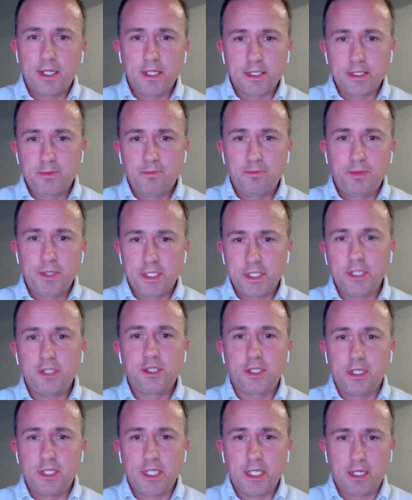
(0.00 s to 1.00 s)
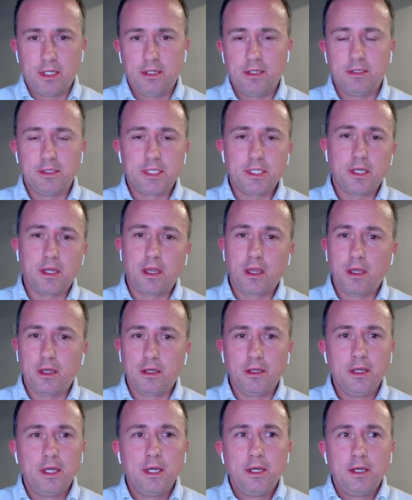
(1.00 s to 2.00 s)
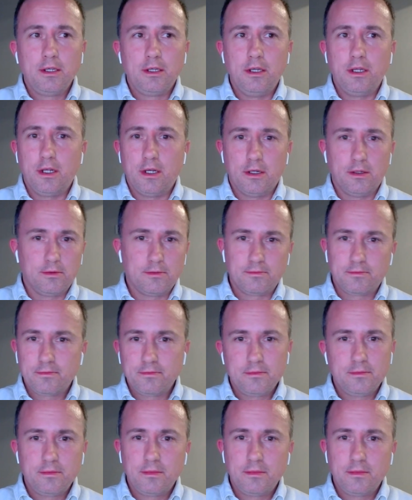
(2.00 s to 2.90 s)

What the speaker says: that it's positioned in, and saying, you know,